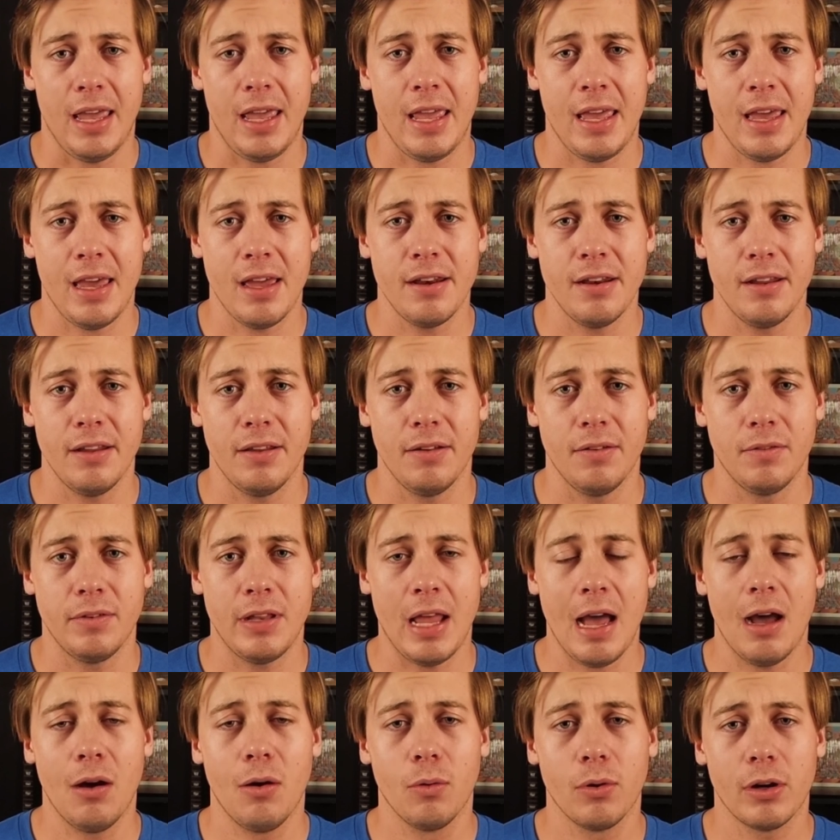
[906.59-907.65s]
And
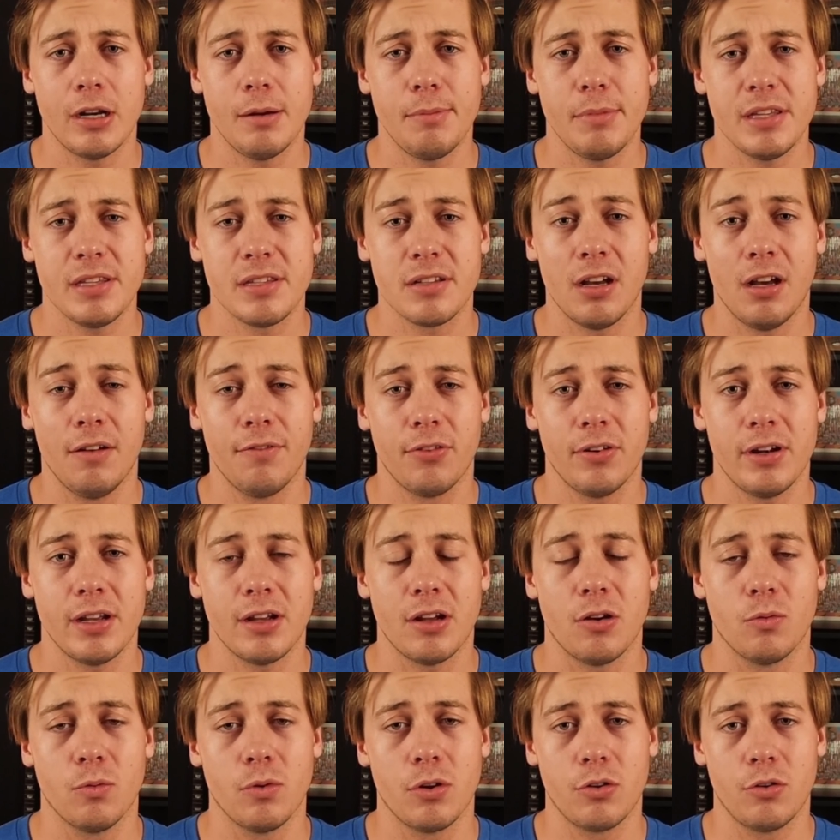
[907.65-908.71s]
now we're going to be
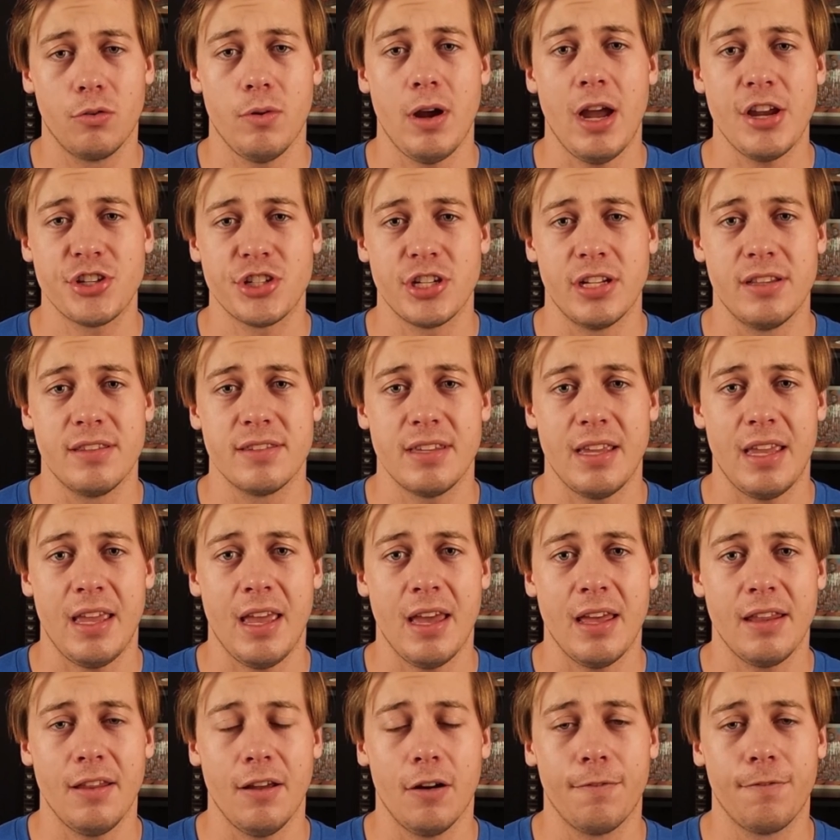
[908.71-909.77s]
covering regressions,
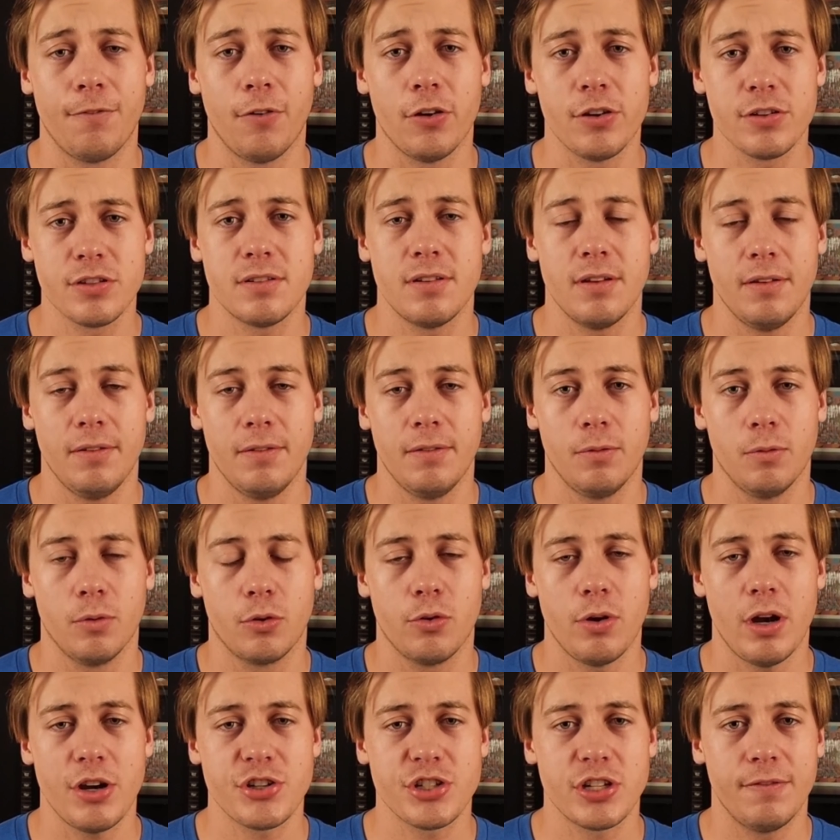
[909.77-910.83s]
and our first
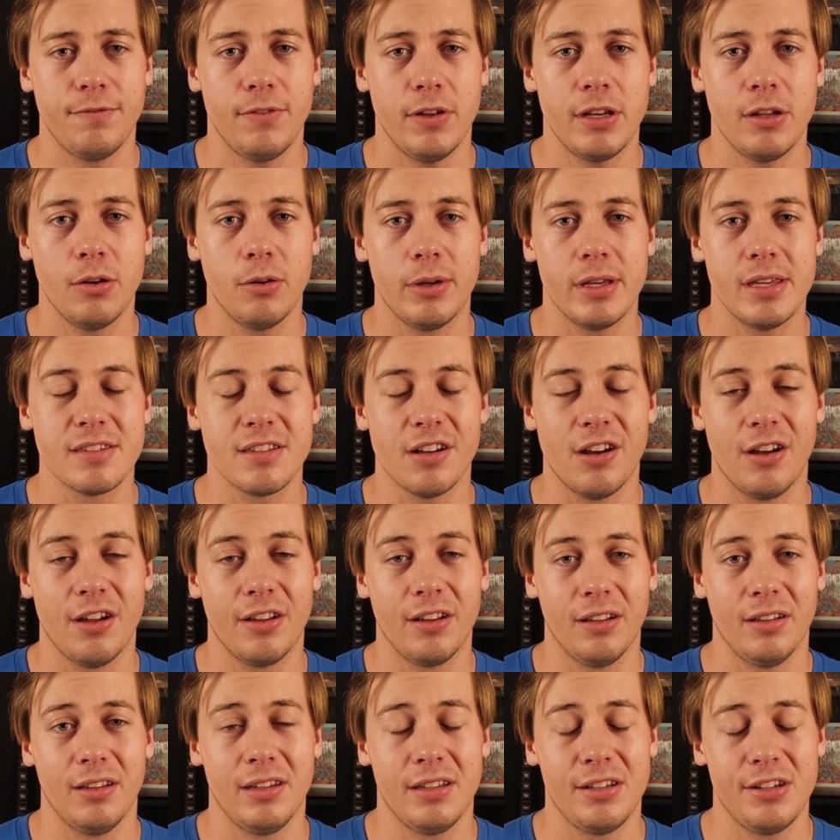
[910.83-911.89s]
regression video is
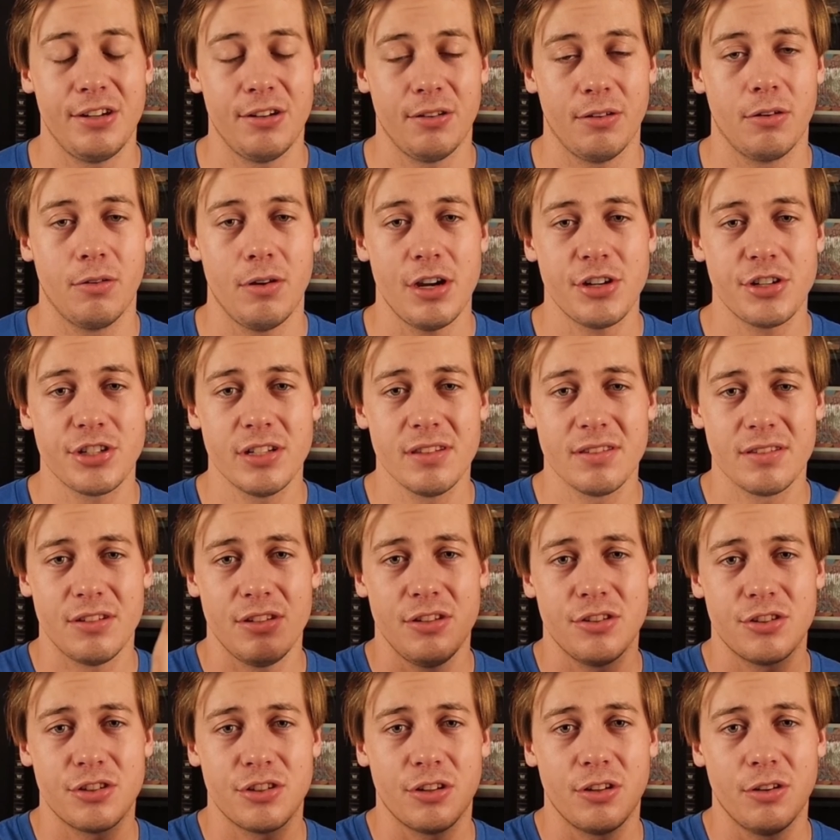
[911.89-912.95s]
on linear
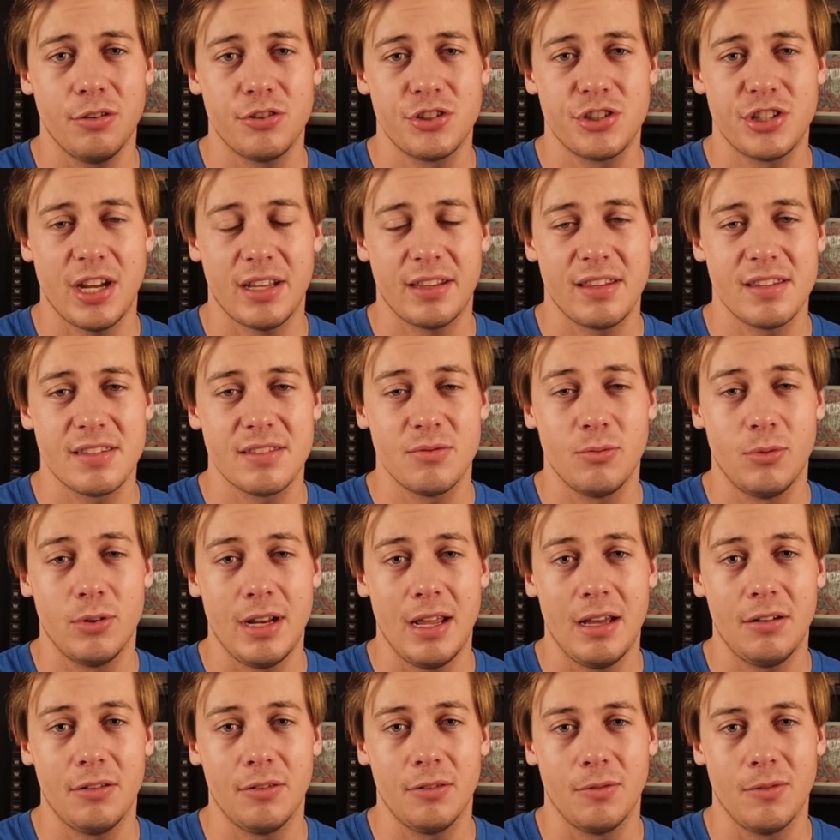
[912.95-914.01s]
regressions. You should go check this
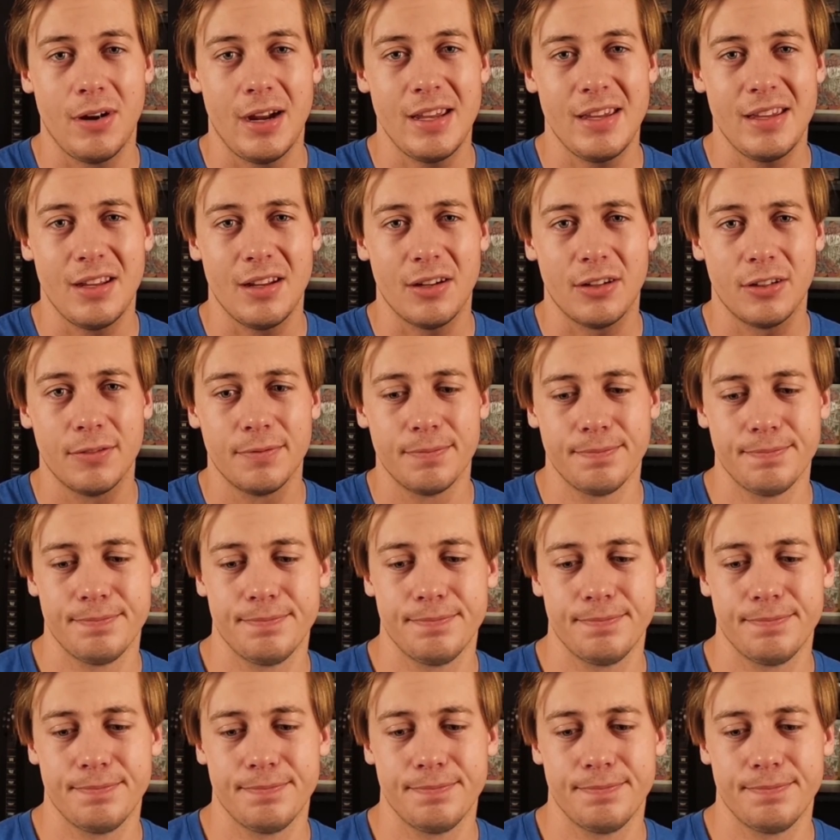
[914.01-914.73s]
one out right here.